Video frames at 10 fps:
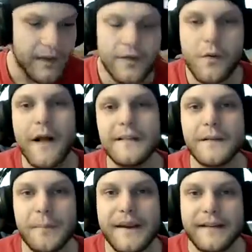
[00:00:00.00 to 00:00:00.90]
Darrell's
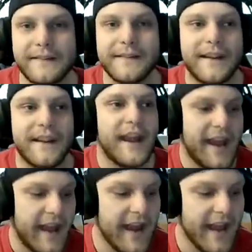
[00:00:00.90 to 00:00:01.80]
a beast,
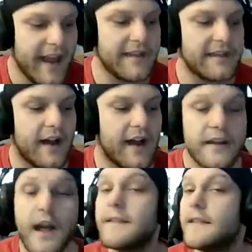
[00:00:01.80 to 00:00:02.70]
and
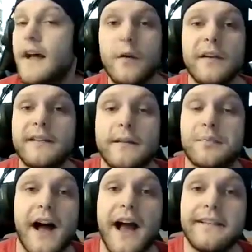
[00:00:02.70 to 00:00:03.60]
not really
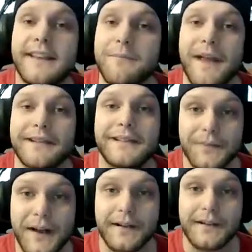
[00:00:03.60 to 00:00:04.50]
surprised he makes the
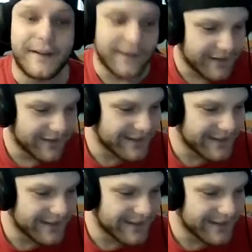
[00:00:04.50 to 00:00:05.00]
final here.